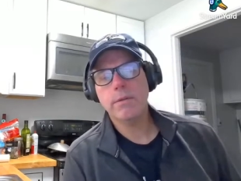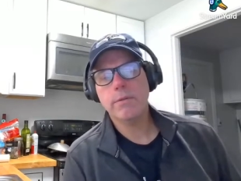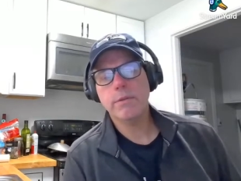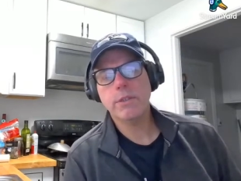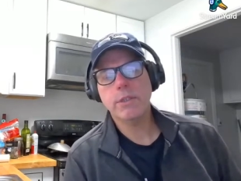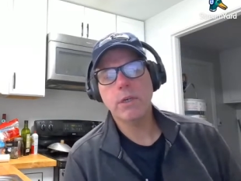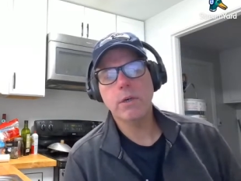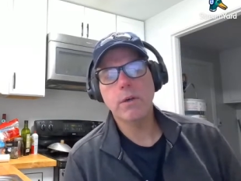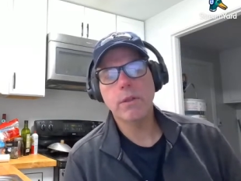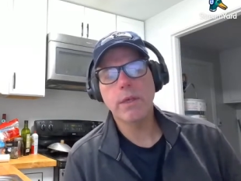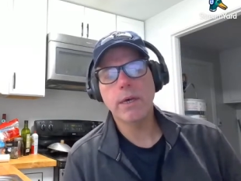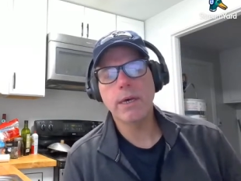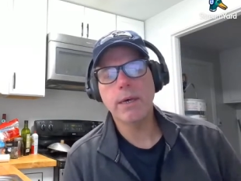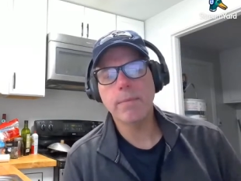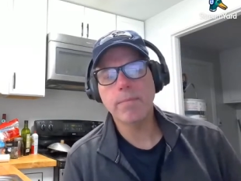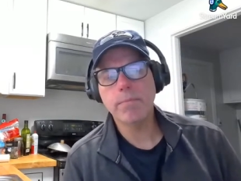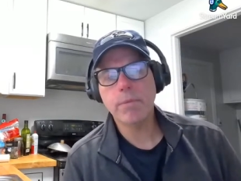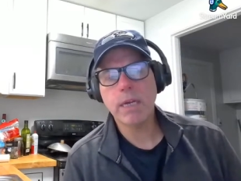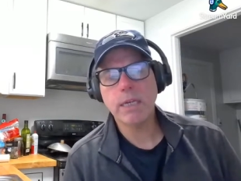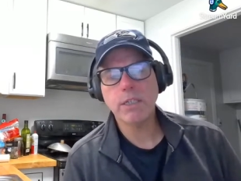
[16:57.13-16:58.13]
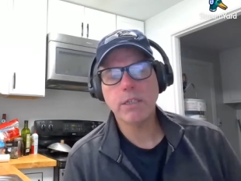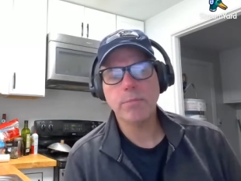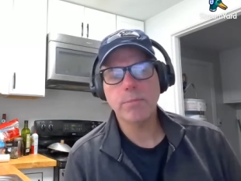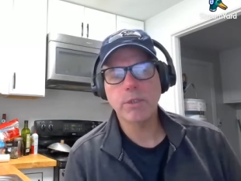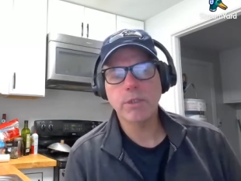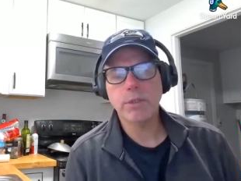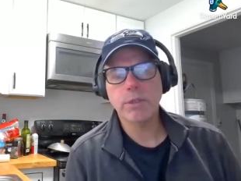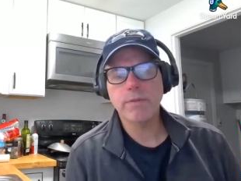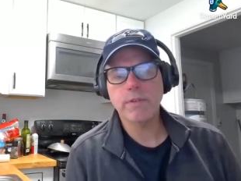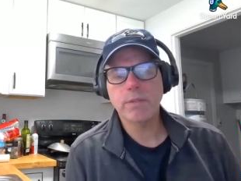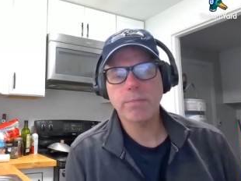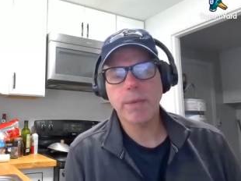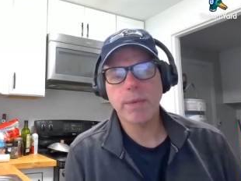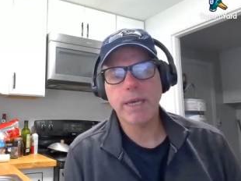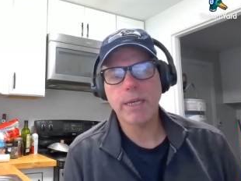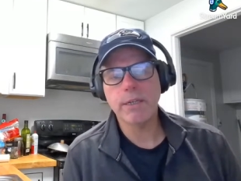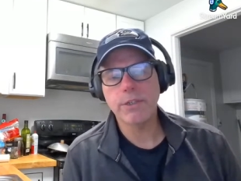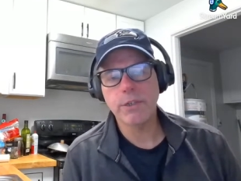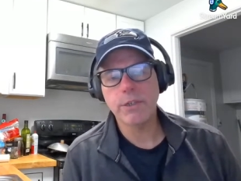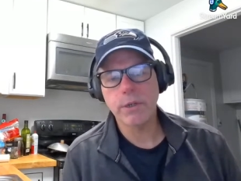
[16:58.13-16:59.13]
So the customer service
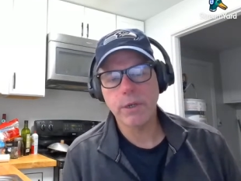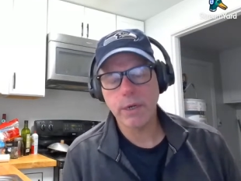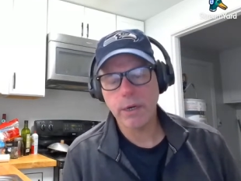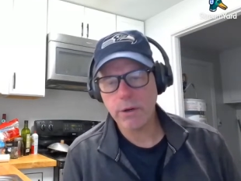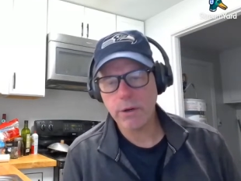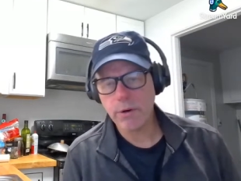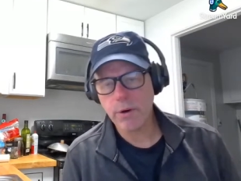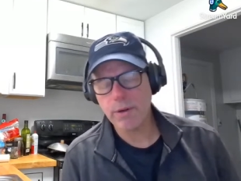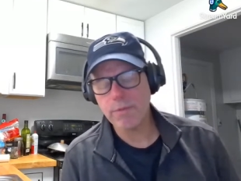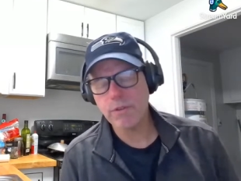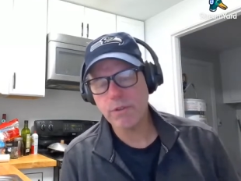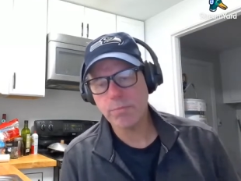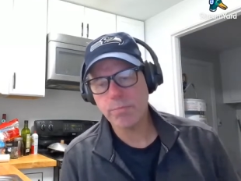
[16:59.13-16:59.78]
manager at Aircraft